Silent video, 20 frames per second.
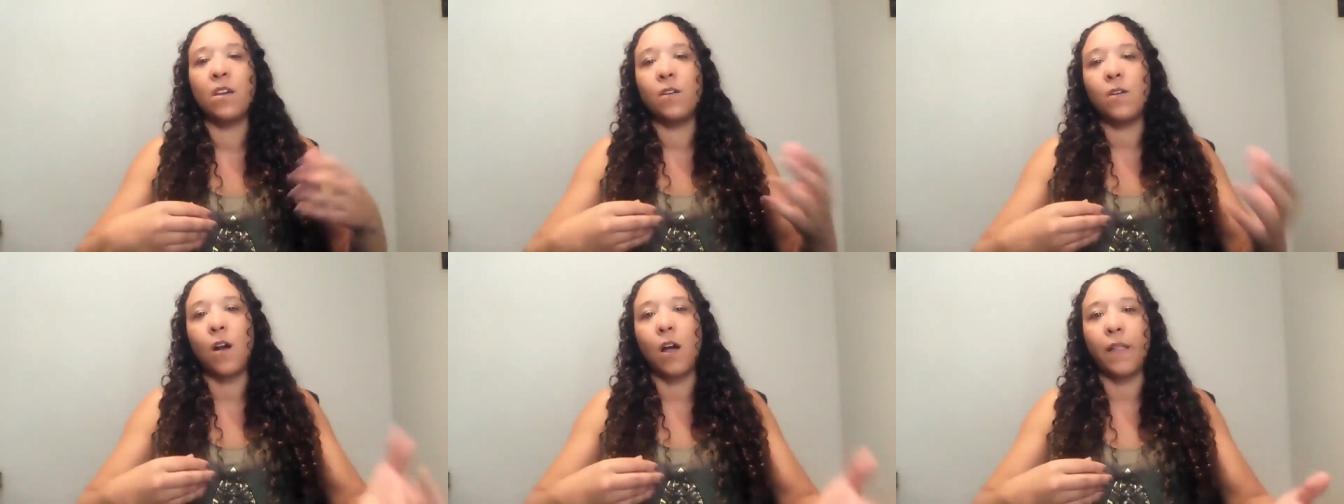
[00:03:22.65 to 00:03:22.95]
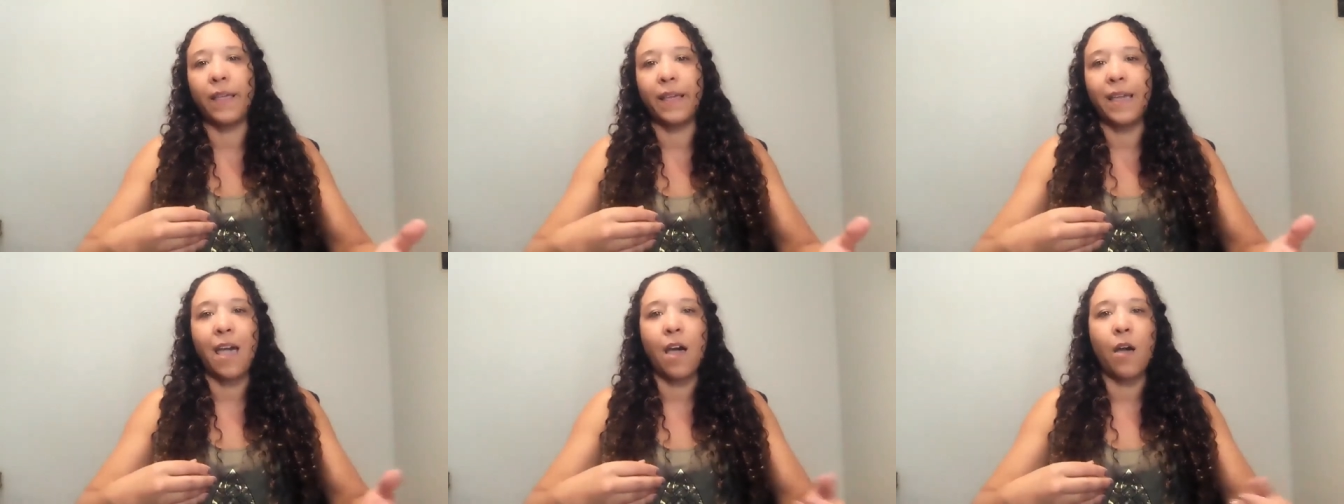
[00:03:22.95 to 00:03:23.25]

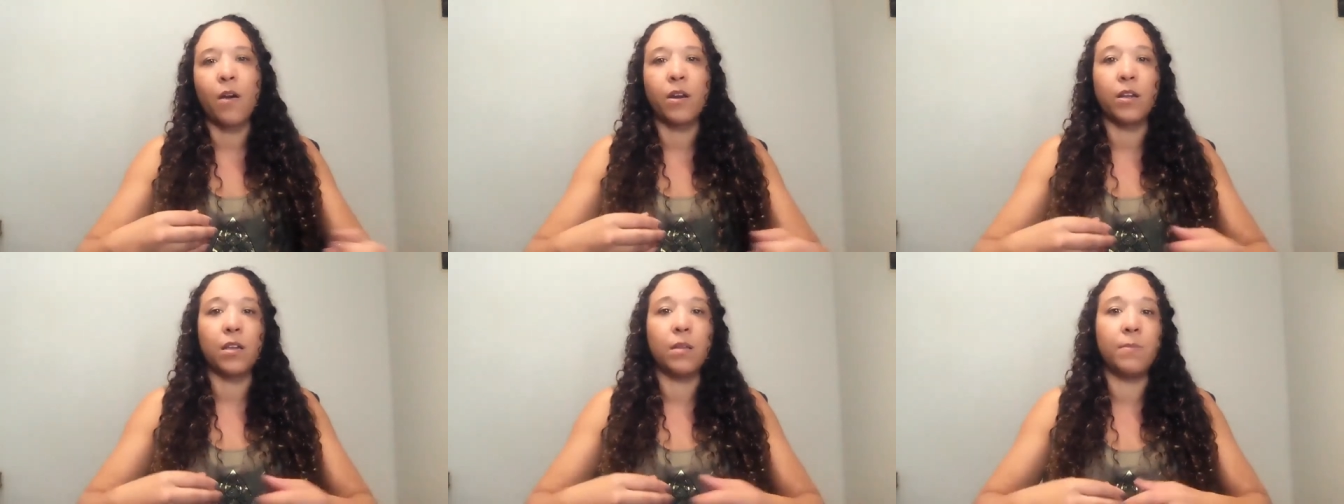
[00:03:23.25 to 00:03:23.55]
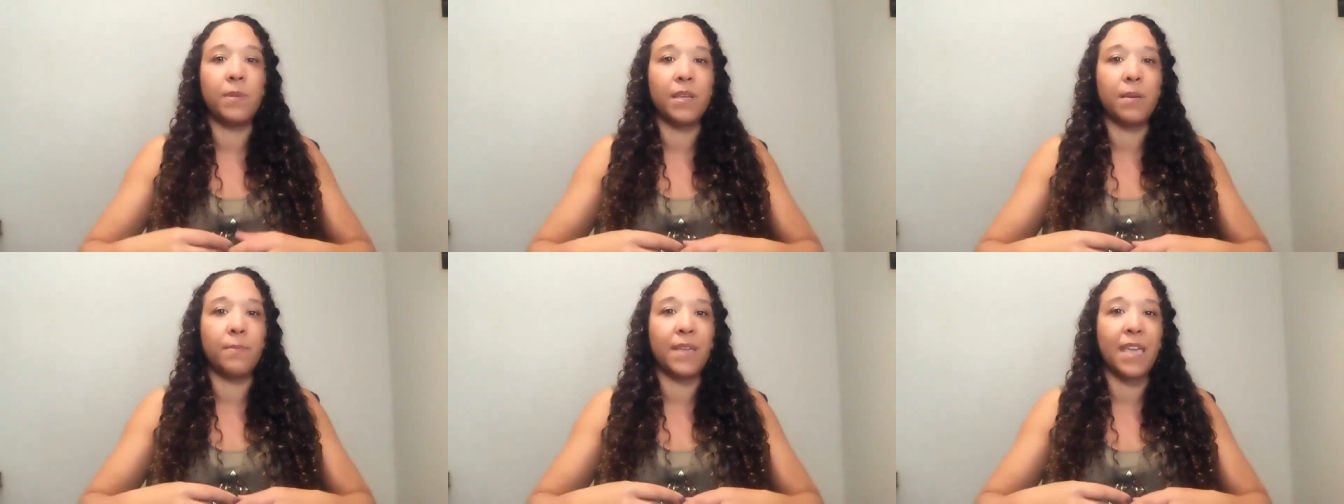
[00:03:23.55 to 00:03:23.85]
calling out, it could
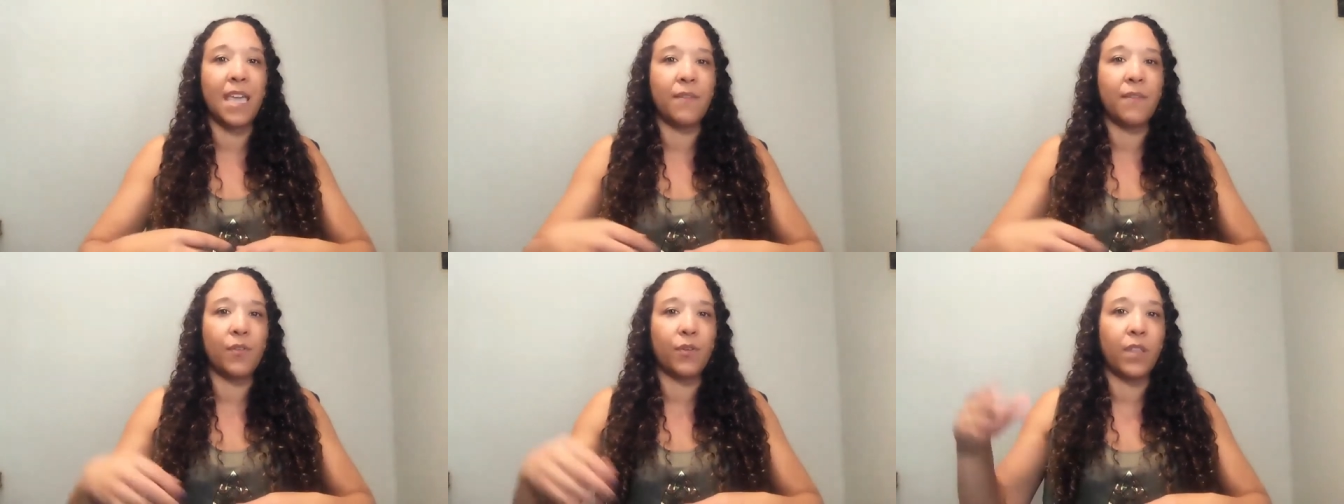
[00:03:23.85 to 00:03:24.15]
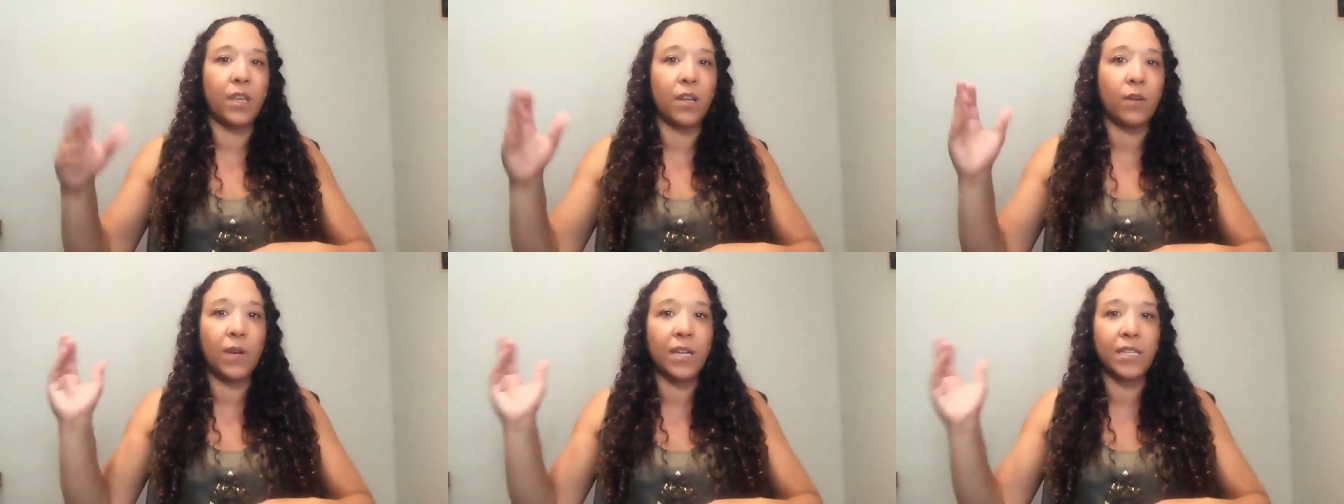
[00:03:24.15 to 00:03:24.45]
be a behavior
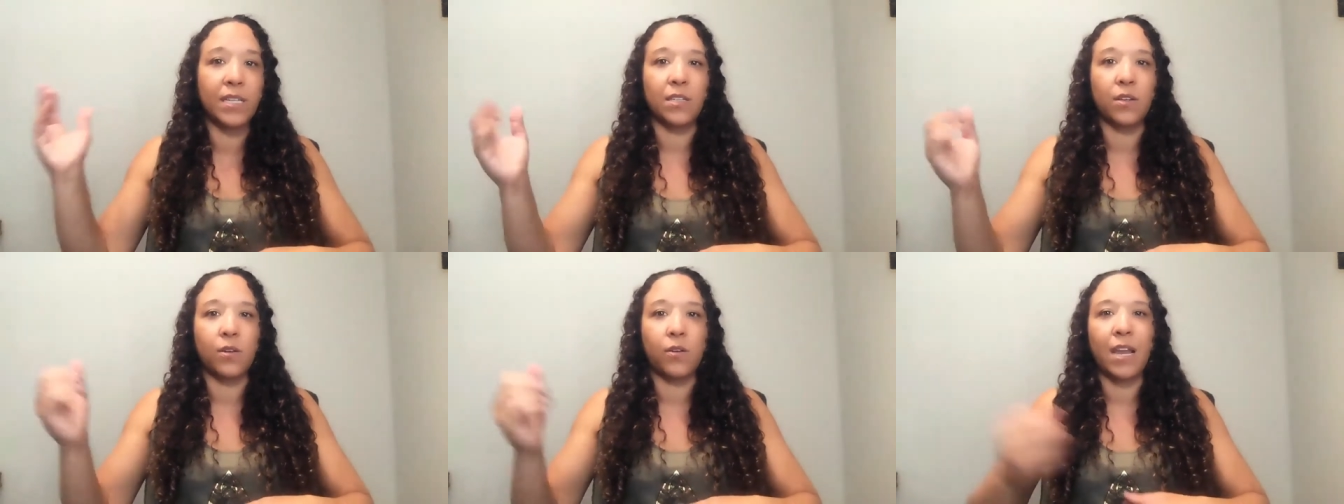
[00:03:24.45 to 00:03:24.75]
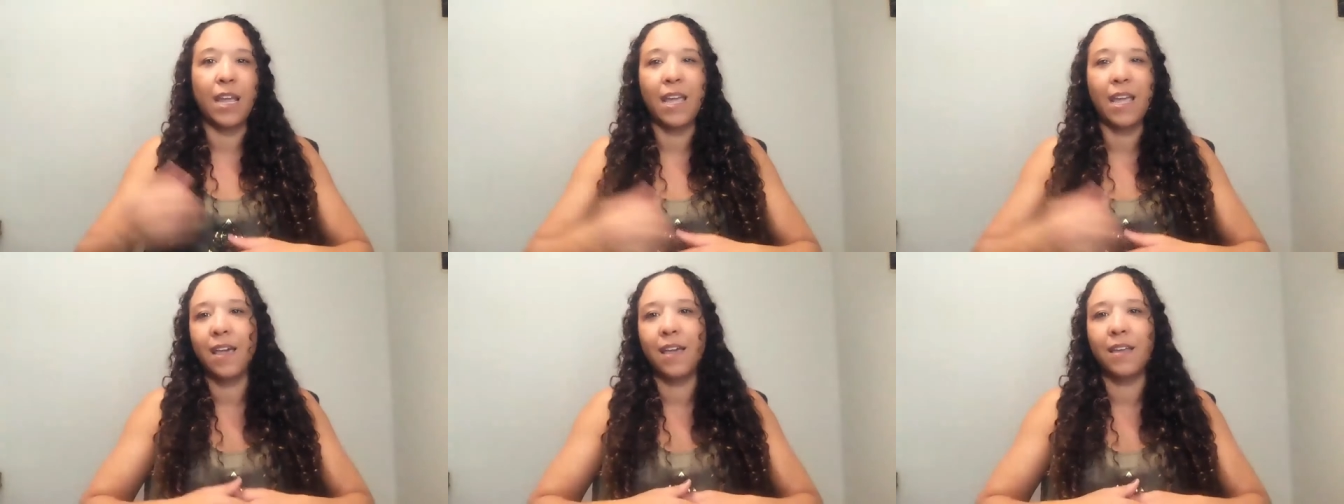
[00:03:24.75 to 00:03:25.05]
like raising your
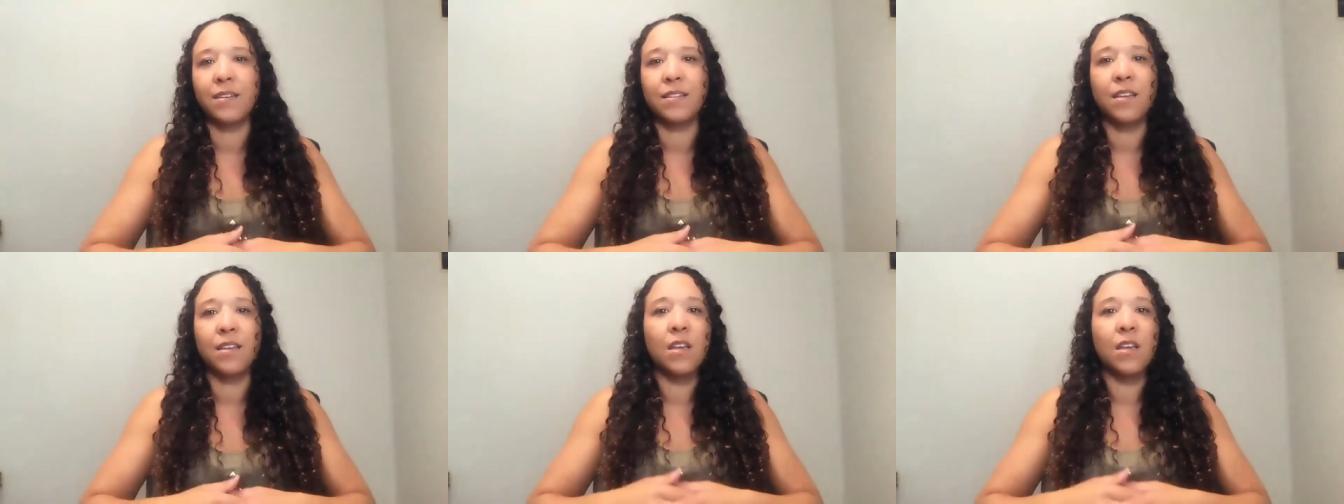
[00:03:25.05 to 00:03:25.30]
hand,